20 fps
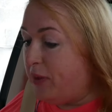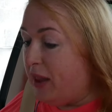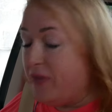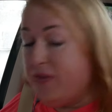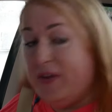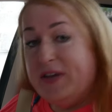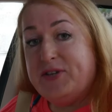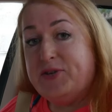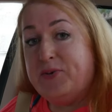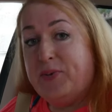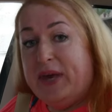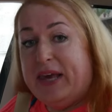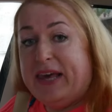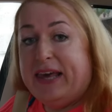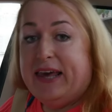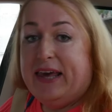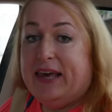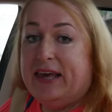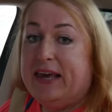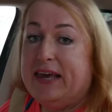This
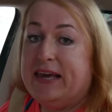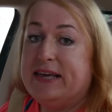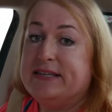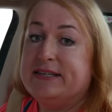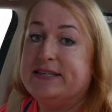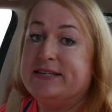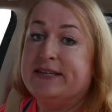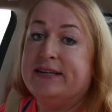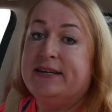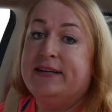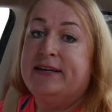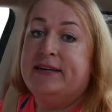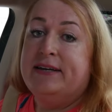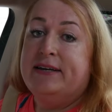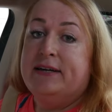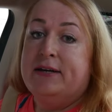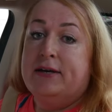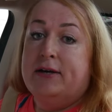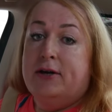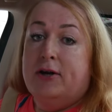week is
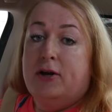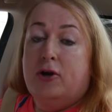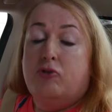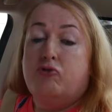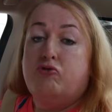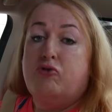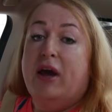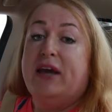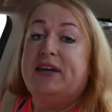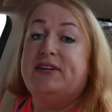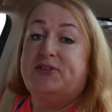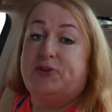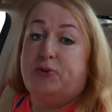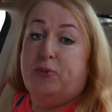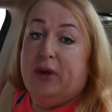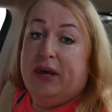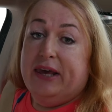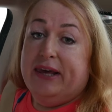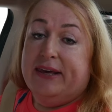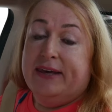rest
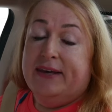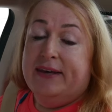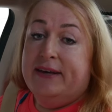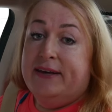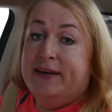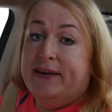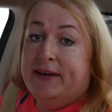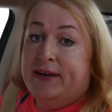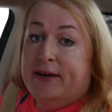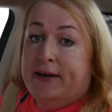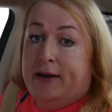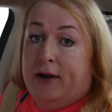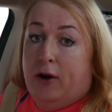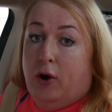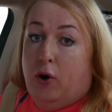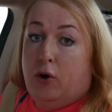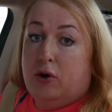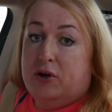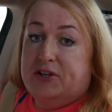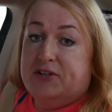week,
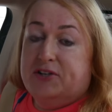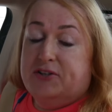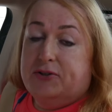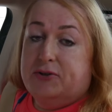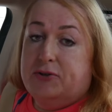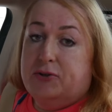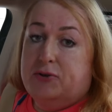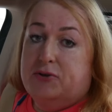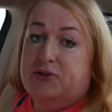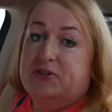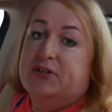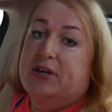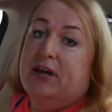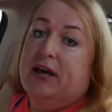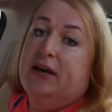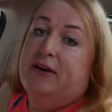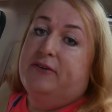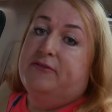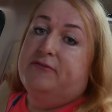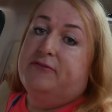or as those
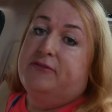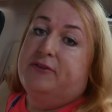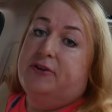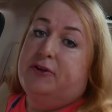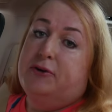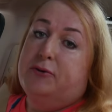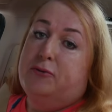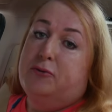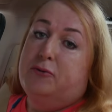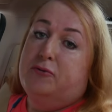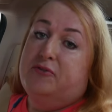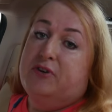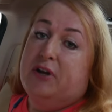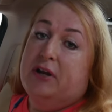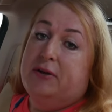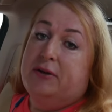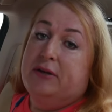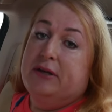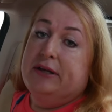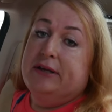of you who've
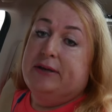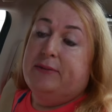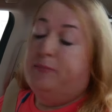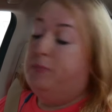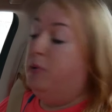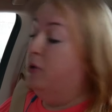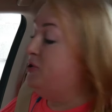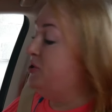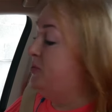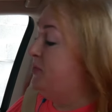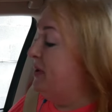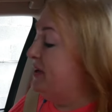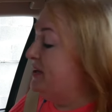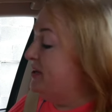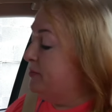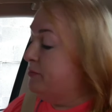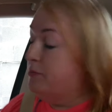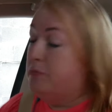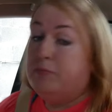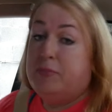done
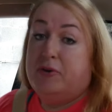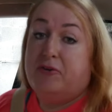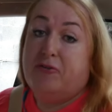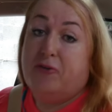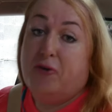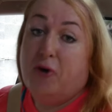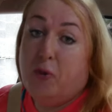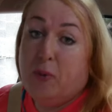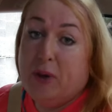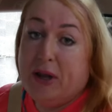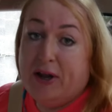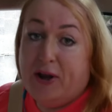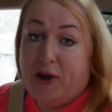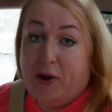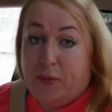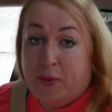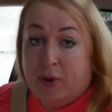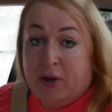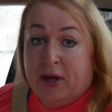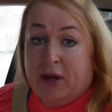bodybuilding before will
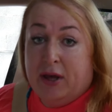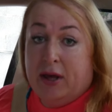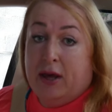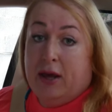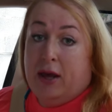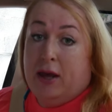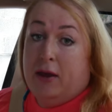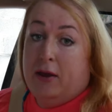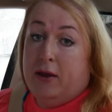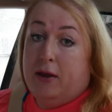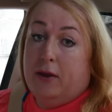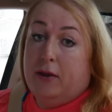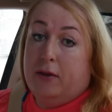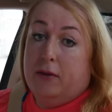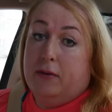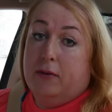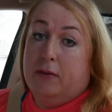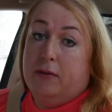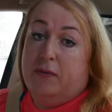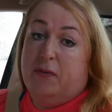know,
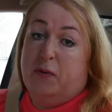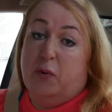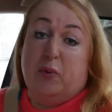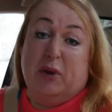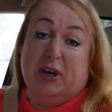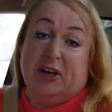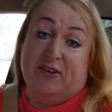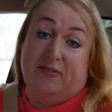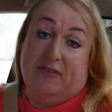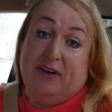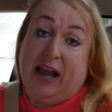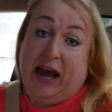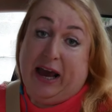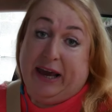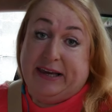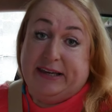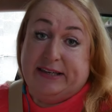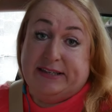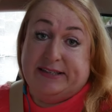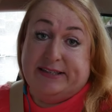the week of
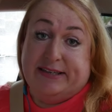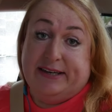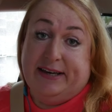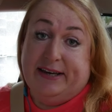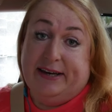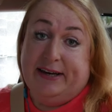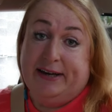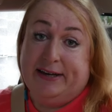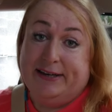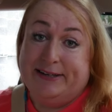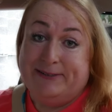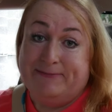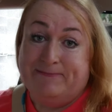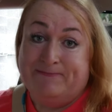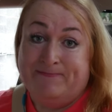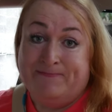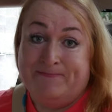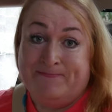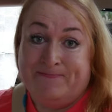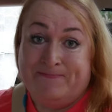lies.
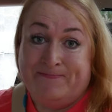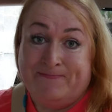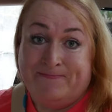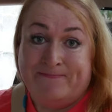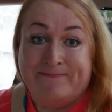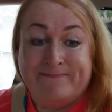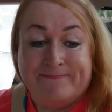Mm.